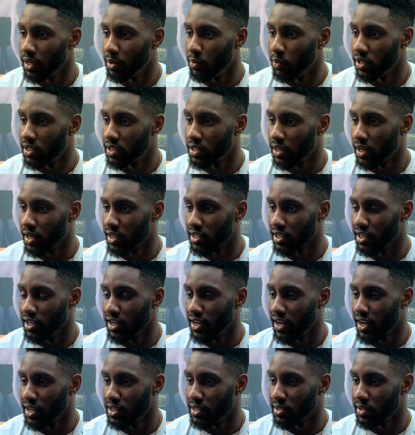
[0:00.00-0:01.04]
wasn't as
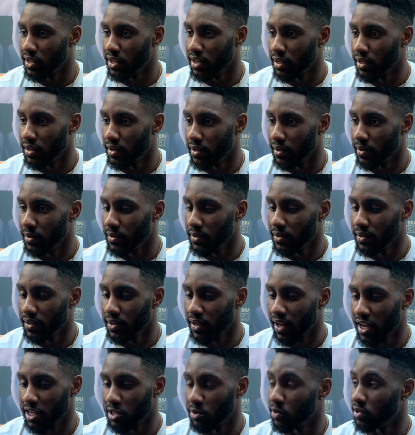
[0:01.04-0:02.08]
good as
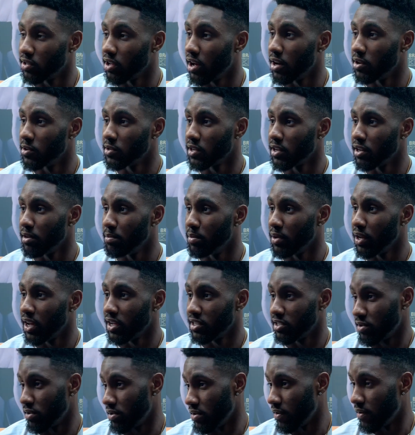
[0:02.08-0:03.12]
we thought it was going to be
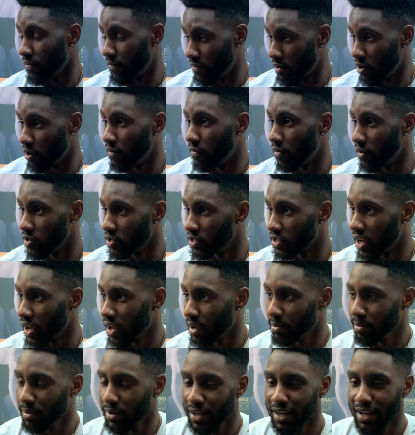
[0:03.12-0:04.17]
for our first
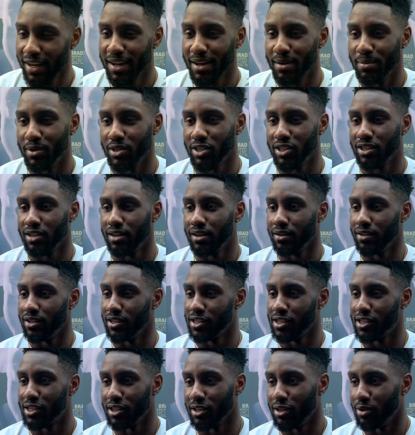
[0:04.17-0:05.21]
game. But
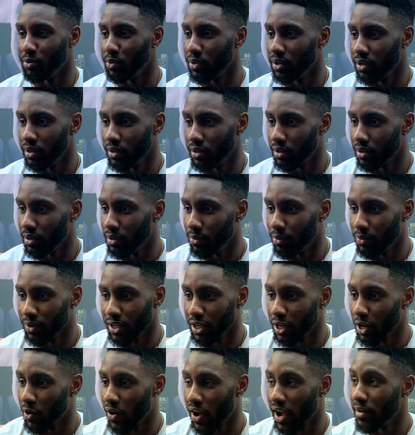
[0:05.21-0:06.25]
this year we
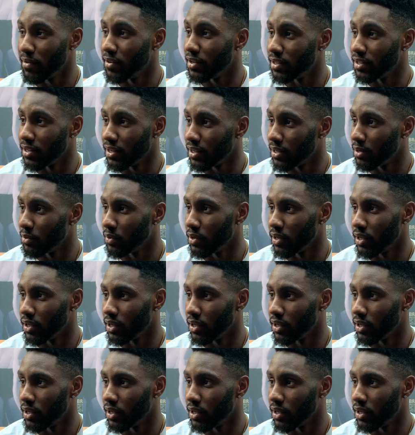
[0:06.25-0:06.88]
know everything.